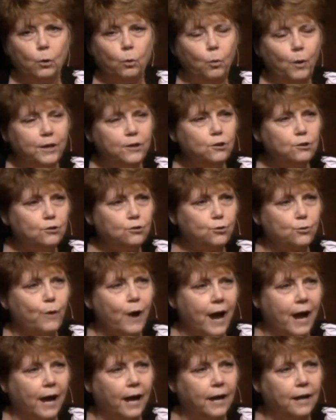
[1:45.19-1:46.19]
When you
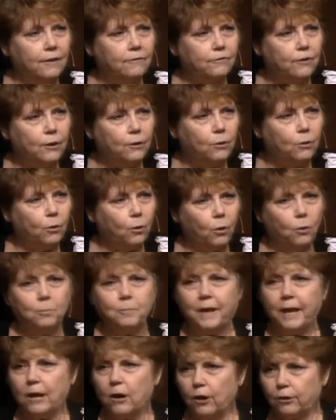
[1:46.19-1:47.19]
drive,
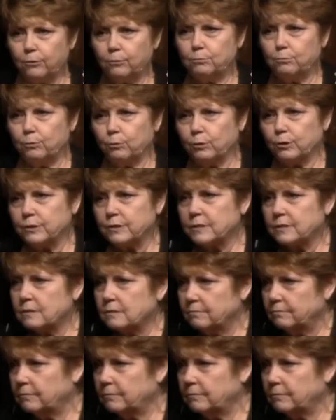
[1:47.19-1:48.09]
obey all the rules.